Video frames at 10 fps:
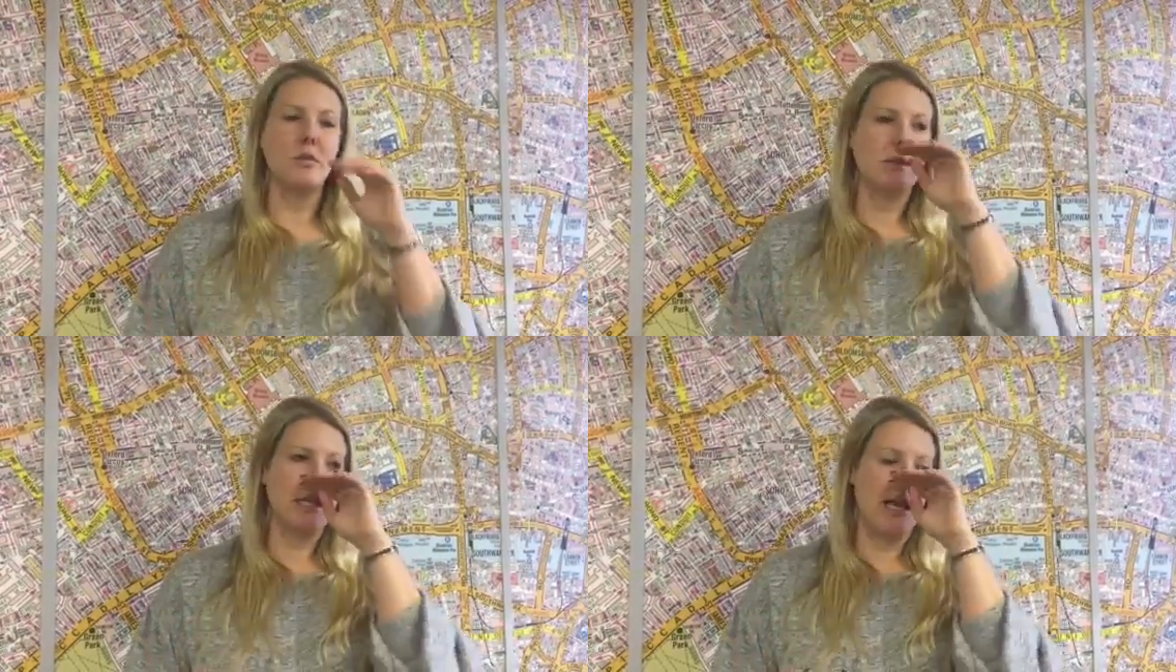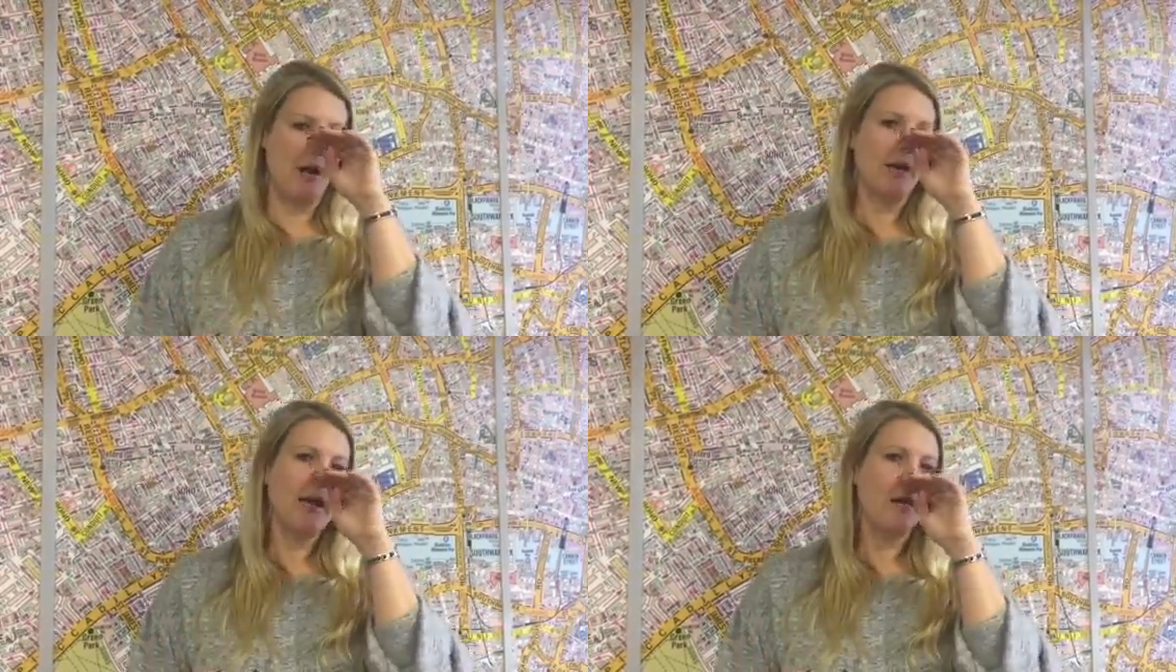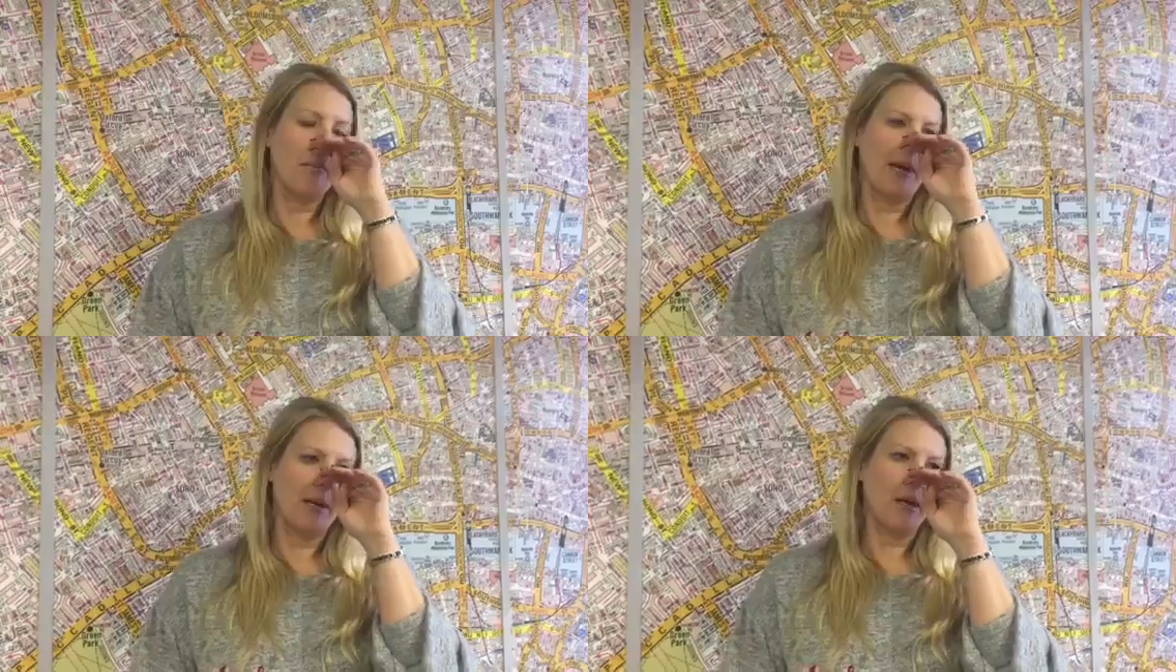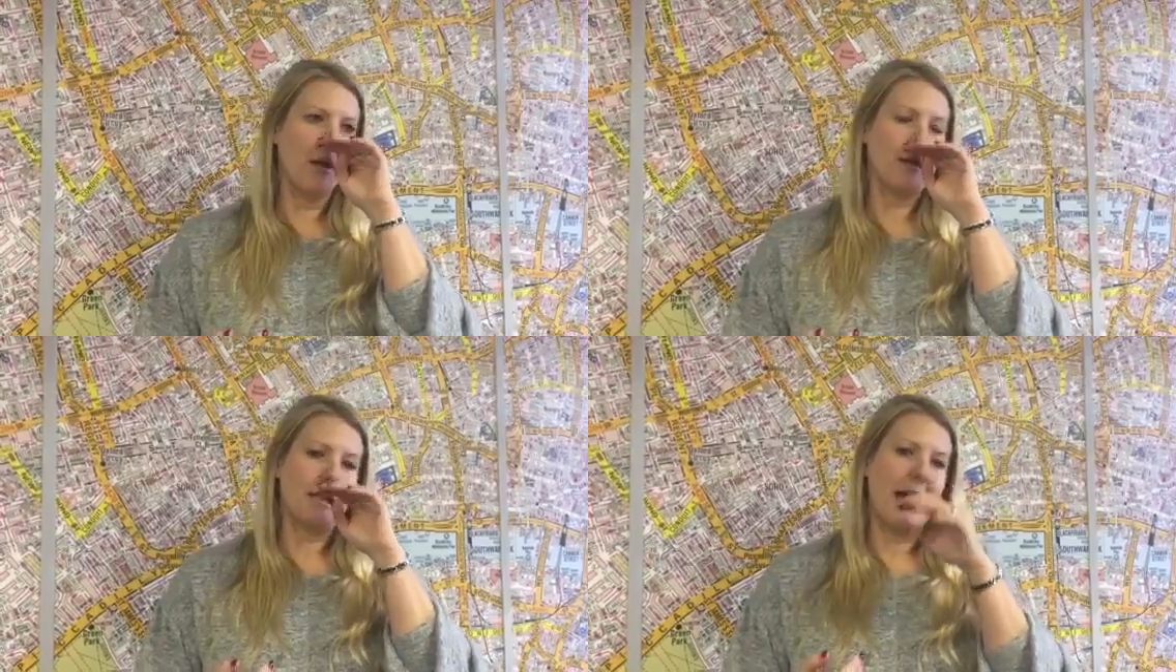we'll see how the campaign
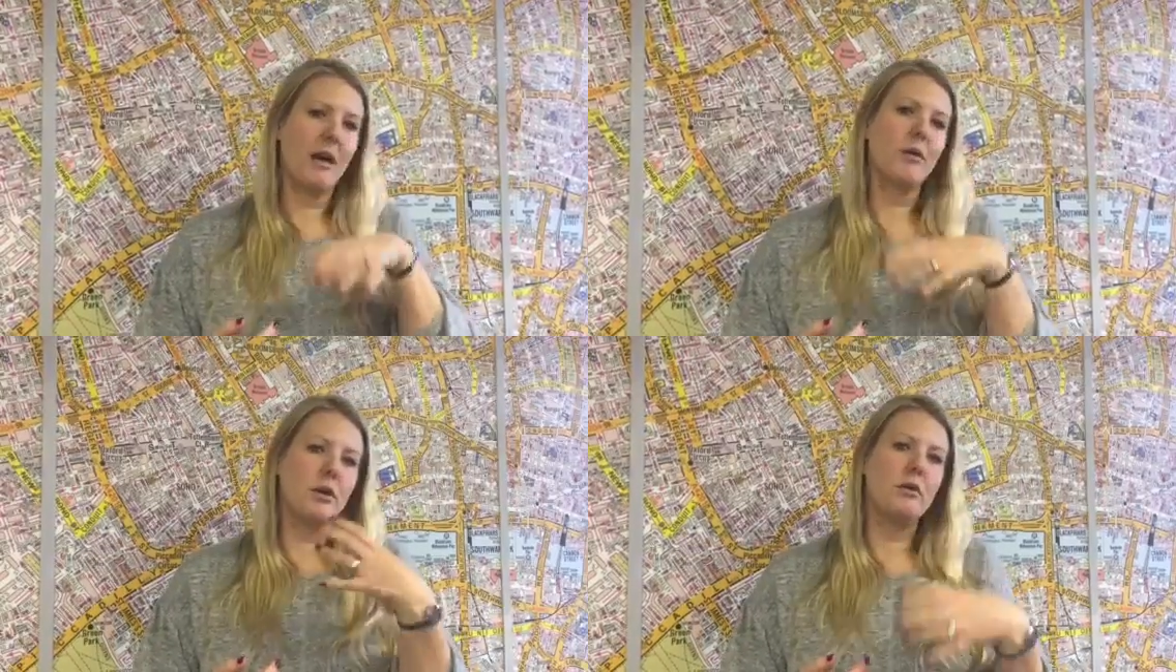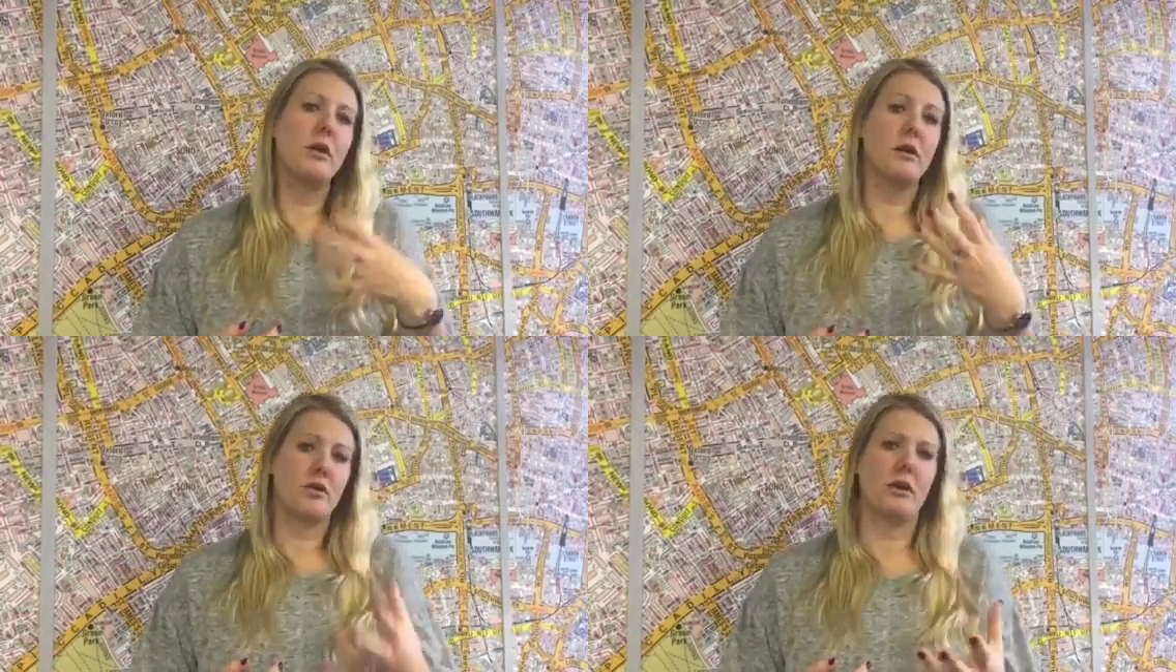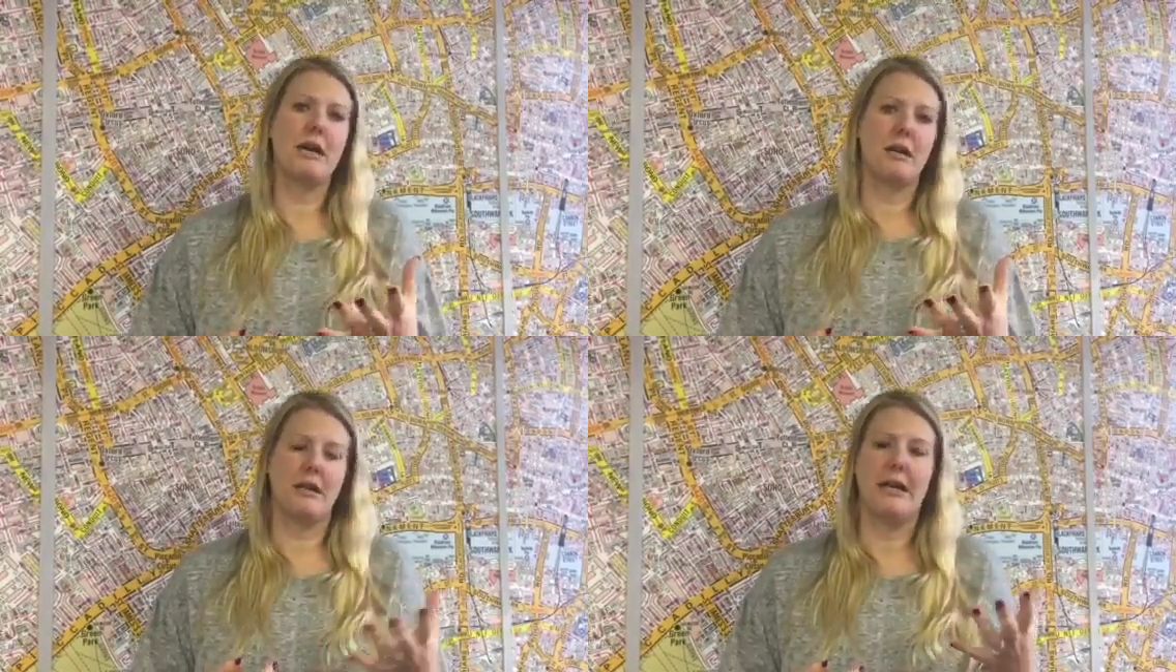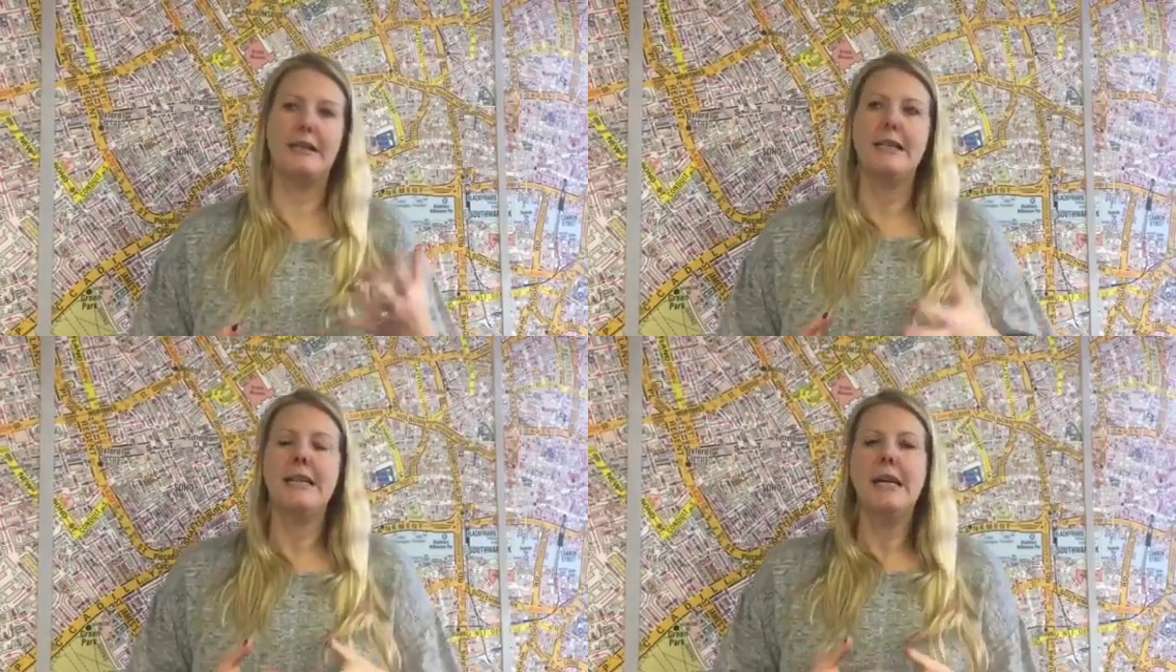goes, how are you going to track that?